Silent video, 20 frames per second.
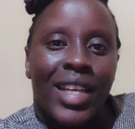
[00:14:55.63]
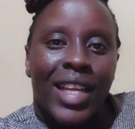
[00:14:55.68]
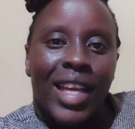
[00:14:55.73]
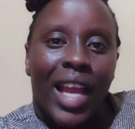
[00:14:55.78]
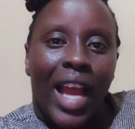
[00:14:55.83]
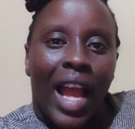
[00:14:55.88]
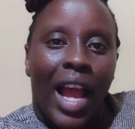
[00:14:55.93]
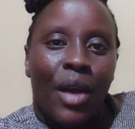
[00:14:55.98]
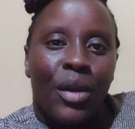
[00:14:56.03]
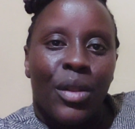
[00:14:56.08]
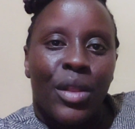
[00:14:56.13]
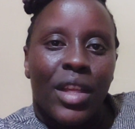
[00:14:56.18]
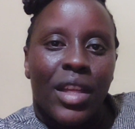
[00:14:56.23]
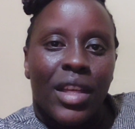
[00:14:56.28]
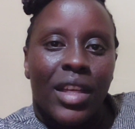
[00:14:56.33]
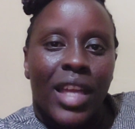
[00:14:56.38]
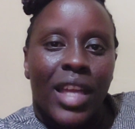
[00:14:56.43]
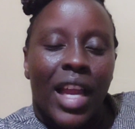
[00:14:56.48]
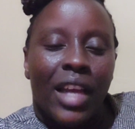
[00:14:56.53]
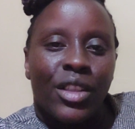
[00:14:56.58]
how the
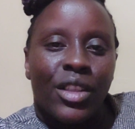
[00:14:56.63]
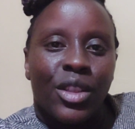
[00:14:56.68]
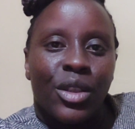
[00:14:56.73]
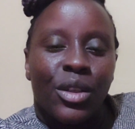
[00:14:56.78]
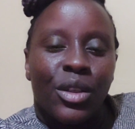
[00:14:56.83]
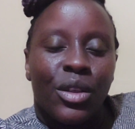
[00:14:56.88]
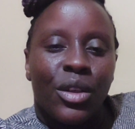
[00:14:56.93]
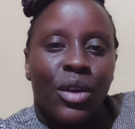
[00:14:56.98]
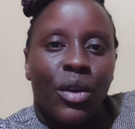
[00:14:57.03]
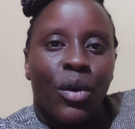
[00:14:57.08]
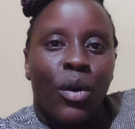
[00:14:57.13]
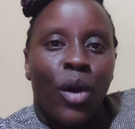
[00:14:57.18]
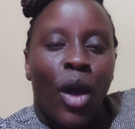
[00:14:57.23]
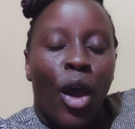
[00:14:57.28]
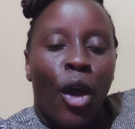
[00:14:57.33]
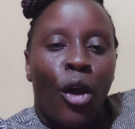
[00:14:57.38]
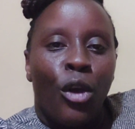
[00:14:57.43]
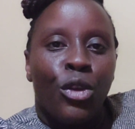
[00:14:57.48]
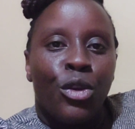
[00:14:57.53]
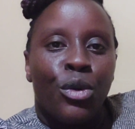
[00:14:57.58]
reaction or
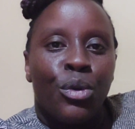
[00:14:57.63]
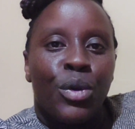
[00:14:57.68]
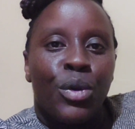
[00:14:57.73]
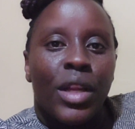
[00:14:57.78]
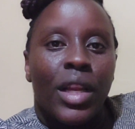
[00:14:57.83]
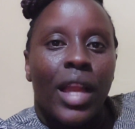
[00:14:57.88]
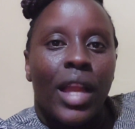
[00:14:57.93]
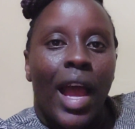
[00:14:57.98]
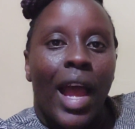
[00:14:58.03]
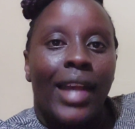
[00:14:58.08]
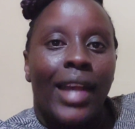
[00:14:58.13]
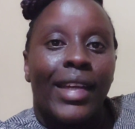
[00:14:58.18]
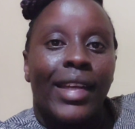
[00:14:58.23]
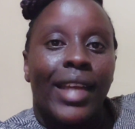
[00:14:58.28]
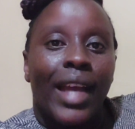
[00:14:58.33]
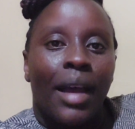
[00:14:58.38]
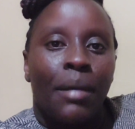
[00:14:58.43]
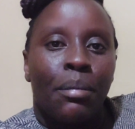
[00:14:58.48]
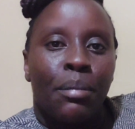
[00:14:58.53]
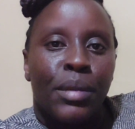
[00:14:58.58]
how you will
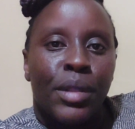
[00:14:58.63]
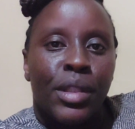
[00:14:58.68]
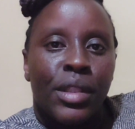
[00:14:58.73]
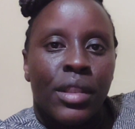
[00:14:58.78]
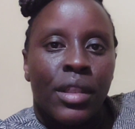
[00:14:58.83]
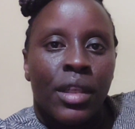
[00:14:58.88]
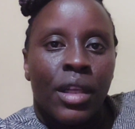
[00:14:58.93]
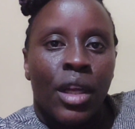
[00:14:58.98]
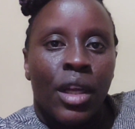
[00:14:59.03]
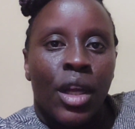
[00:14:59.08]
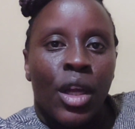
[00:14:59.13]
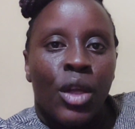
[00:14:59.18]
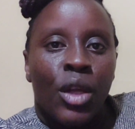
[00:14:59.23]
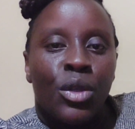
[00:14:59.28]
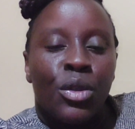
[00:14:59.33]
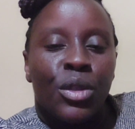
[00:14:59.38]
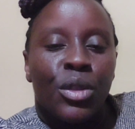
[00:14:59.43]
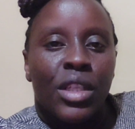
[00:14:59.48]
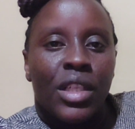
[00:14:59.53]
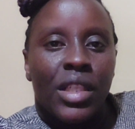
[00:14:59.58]
adapt
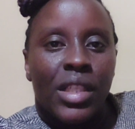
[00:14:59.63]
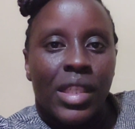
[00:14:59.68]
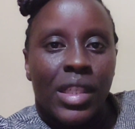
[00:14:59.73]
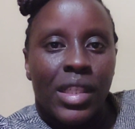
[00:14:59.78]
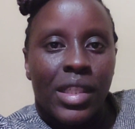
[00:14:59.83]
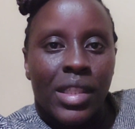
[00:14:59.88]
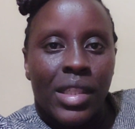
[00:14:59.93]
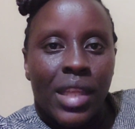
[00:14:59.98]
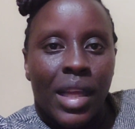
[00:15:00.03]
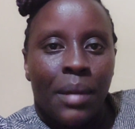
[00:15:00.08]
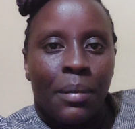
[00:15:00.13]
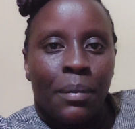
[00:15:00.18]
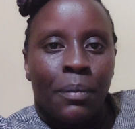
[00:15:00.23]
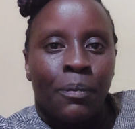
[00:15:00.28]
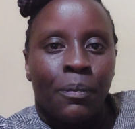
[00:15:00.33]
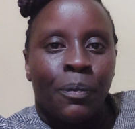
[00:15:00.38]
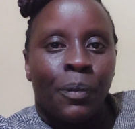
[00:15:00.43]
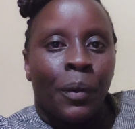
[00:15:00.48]
to the system.